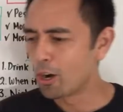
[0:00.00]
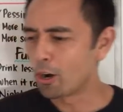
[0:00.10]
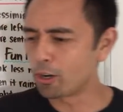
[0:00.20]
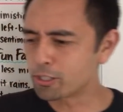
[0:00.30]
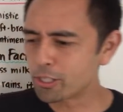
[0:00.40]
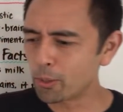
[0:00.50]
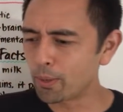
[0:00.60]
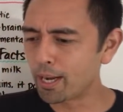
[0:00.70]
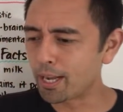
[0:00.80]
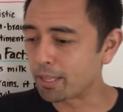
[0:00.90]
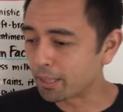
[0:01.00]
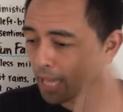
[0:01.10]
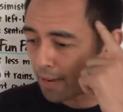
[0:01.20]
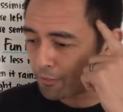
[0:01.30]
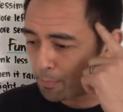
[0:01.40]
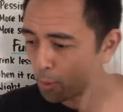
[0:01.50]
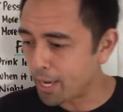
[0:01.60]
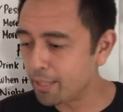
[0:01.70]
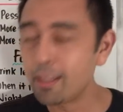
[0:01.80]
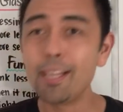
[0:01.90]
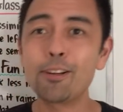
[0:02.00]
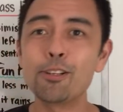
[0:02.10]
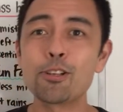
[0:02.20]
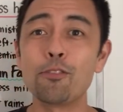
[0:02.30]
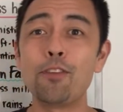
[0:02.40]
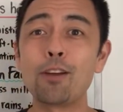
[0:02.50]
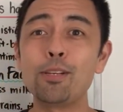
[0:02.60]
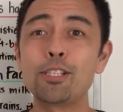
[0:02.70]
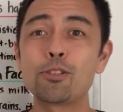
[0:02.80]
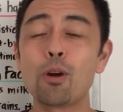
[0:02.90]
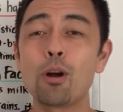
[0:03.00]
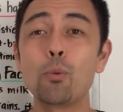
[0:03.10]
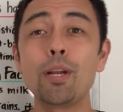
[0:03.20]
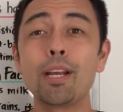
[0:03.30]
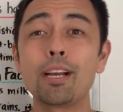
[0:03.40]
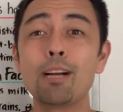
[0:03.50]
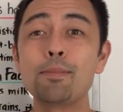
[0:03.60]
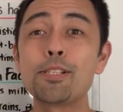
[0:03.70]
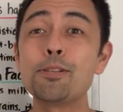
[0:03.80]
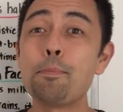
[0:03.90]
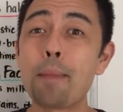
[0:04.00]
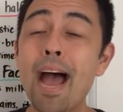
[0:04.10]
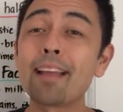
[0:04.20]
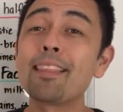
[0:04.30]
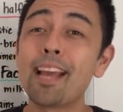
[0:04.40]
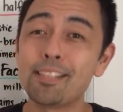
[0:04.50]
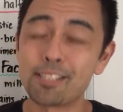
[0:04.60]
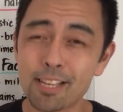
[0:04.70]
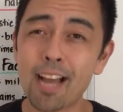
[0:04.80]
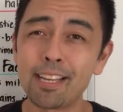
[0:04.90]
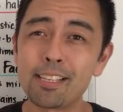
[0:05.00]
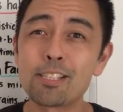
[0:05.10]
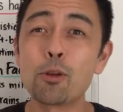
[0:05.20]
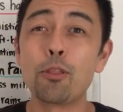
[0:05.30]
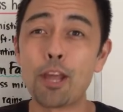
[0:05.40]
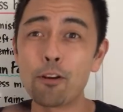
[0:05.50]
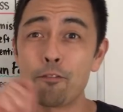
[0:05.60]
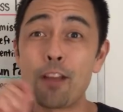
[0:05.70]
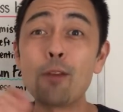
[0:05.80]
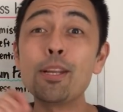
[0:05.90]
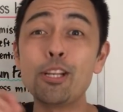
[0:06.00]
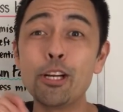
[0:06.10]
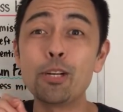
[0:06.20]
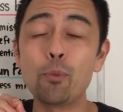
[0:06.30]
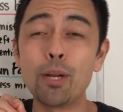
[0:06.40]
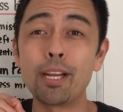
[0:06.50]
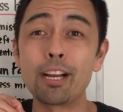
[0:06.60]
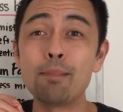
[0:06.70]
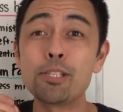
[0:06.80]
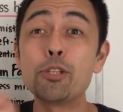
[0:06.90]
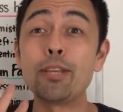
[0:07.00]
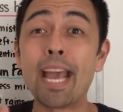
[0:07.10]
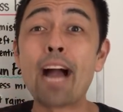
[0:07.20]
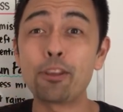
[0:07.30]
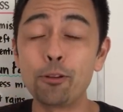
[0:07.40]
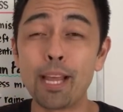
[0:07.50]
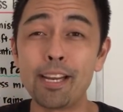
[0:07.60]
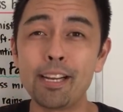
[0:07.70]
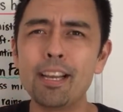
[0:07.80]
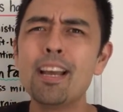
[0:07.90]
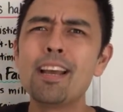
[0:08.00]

Also, left-brain thinkers are very strong when it comes to math and science. So they're very good when it comes to calculating.